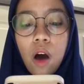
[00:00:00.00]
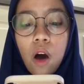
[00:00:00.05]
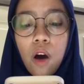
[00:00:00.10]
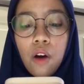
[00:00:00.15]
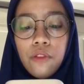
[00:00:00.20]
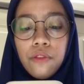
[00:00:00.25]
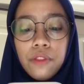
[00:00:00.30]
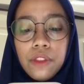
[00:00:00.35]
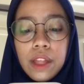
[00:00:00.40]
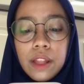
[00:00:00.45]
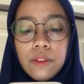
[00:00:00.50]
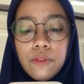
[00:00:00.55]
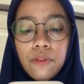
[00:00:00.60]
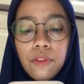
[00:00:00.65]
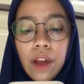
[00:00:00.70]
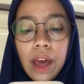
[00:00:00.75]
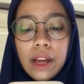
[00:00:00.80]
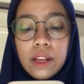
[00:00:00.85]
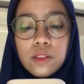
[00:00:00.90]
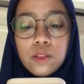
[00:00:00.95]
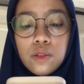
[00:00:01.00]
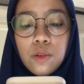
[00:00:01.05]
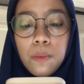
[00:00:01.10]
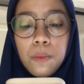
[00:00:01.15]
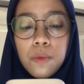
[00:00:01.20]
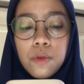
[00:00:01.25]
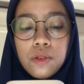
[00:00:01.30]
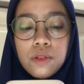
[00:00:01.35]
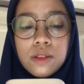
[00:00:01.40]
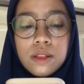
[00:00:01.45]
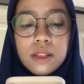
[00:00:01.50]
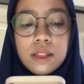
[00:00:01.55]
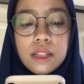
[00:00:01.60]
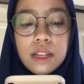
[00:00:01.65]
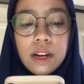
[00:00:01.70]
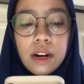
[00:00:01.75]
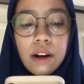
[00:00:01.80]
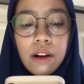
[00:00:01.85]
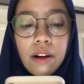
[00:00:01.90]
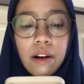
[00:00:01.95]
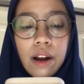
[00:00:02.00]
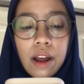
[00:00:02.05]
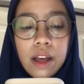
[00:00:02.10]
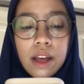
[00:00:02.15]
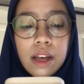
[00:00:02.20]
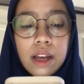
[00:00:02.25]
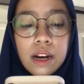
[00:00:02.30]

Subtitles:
of that flank to push the